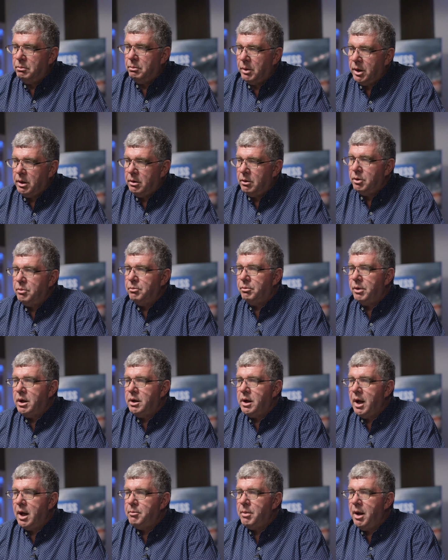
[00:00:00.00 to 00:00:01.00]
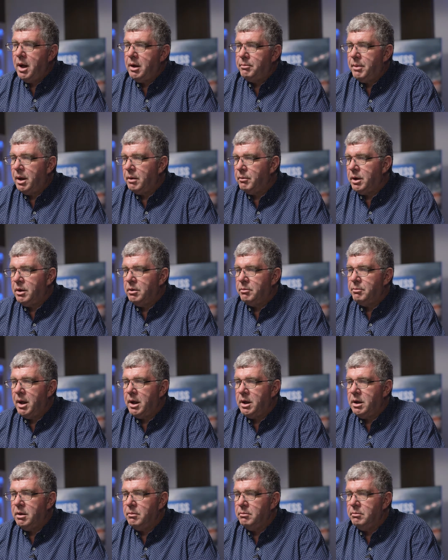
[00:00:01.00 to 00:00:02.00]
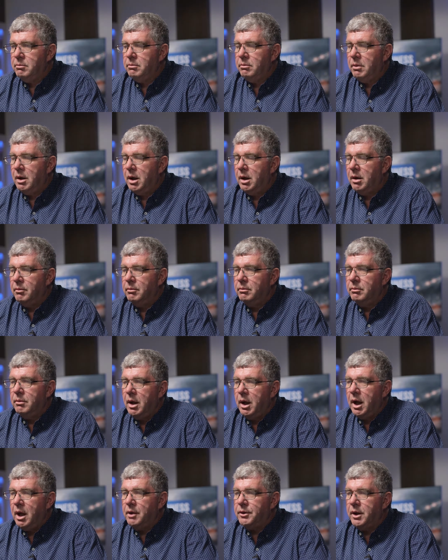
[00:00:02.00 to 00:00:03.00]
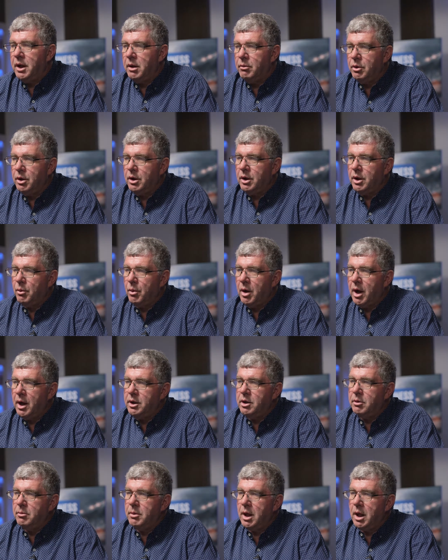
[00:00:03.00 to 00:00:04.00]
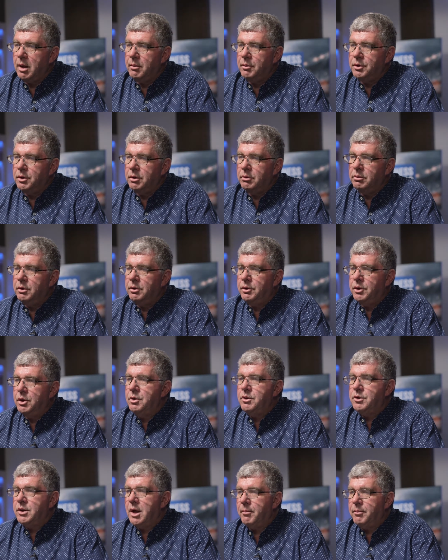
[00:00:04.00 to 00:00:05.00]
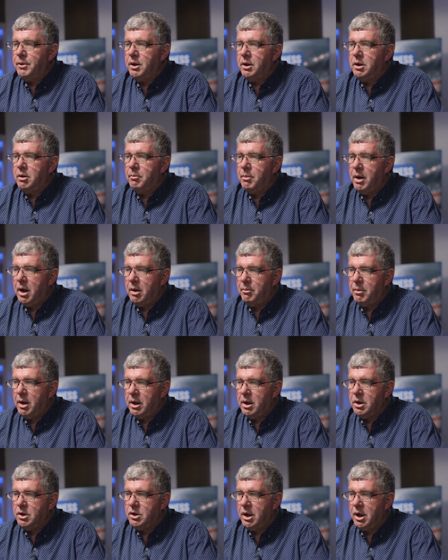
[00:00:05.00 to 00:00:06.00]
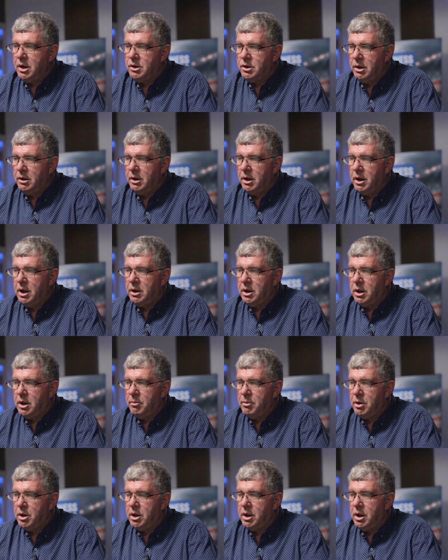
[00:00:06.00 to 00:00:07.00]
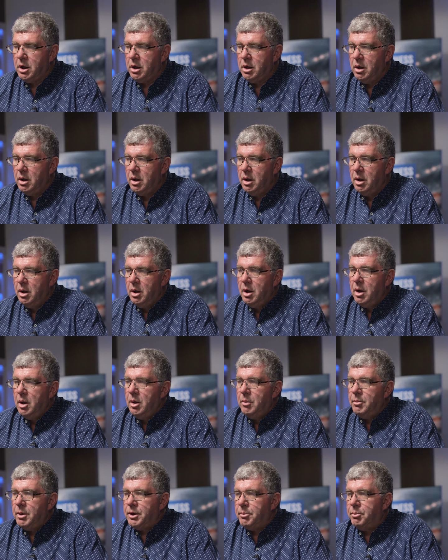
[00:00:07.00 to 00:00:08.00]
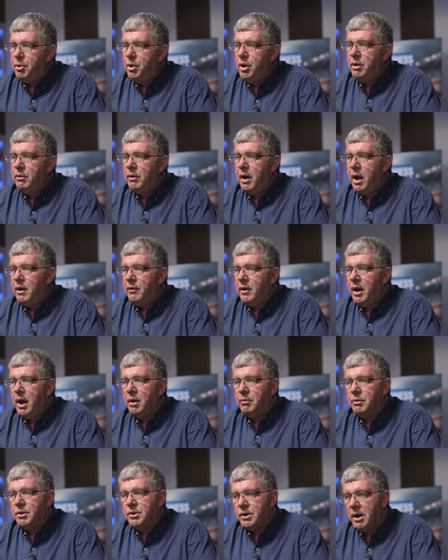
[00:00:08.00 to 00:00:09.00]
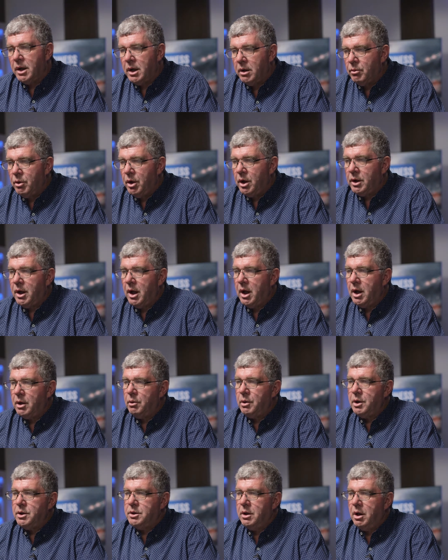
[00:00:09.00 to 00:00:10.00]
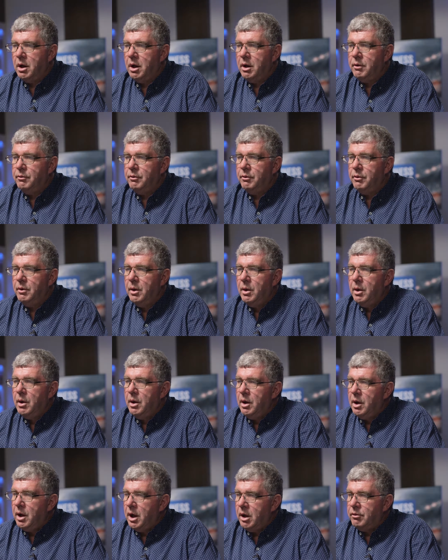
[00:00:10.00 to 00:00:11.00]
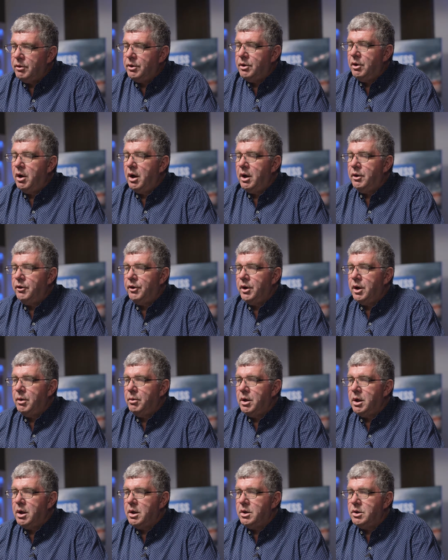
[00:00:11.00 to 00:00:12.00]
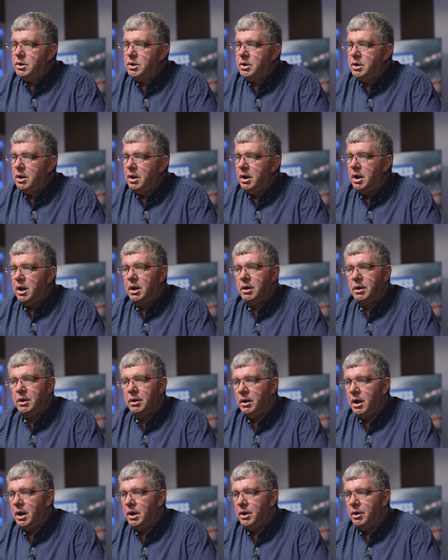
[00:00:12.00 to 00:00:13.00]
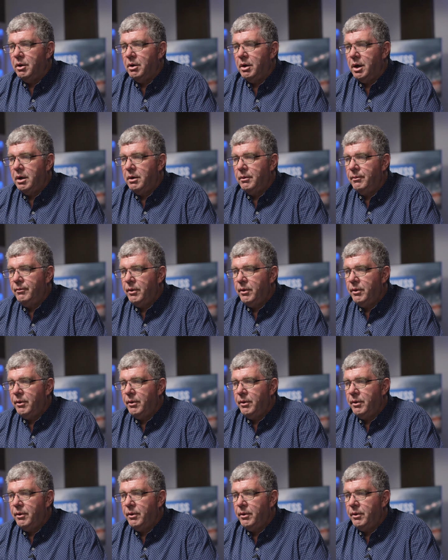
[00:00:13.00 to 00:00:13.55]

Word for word: we couldn't bring Dad back, but we could make him um, out there working away to be able to do something to be able to make a change in, in the community. But the point out of that was that he'd worked hard all his life, he'd retired three weeks and, and died.